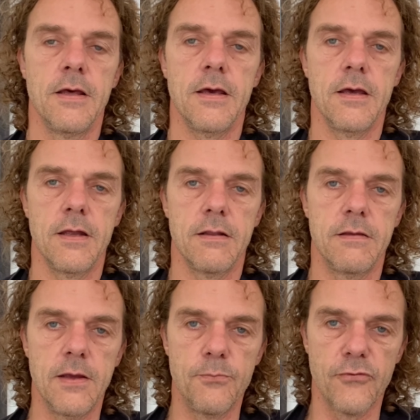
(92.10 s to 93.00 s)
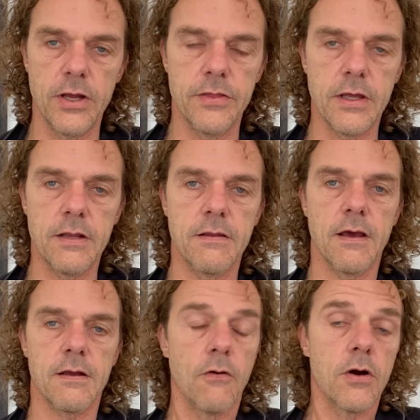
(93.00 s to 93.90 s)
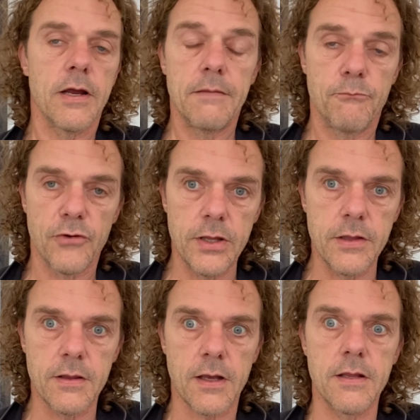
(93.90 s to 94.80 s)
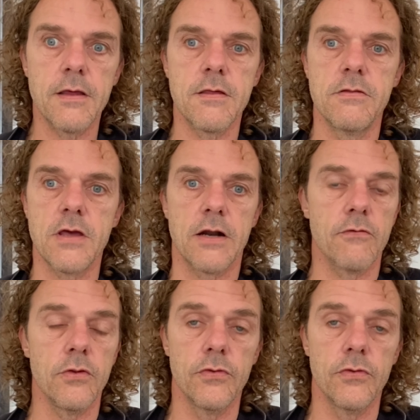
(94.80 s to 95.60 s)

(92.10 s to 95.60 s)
in deep breathing in breathing techniques in general,